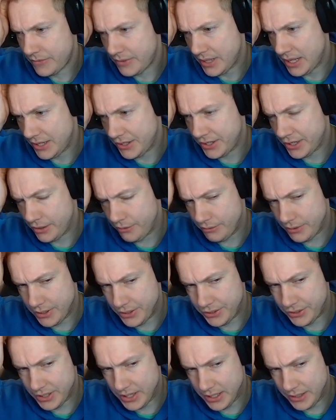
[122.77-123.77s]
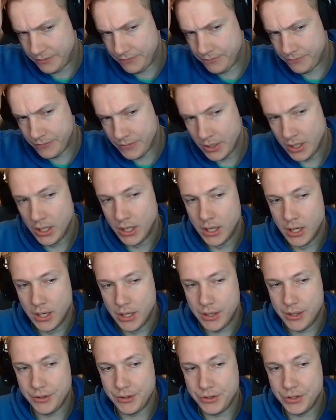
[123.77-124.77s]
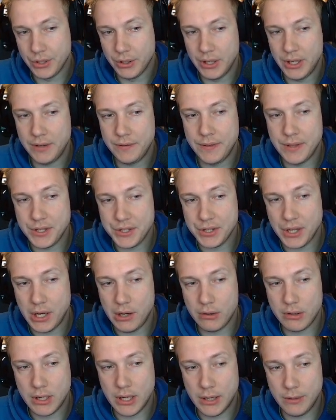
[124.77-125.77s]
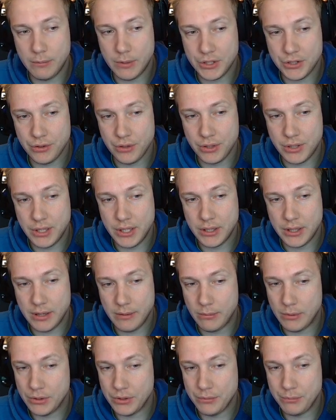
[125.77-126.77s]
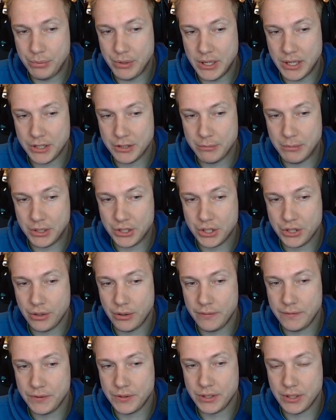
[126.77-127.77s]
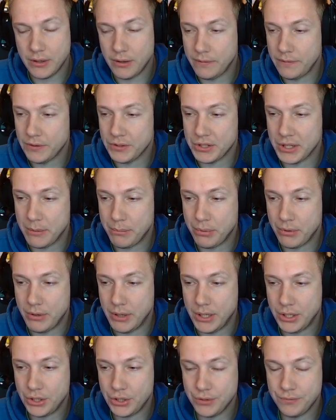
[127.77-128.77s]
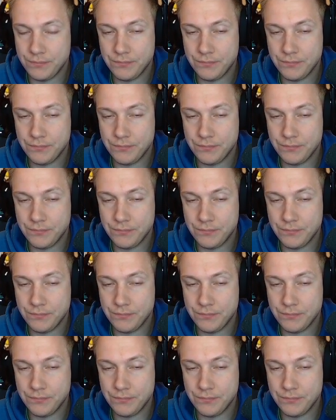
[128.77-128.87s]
That's how it is done. And so if this outline was not here, there wouldn't be as much of a separation.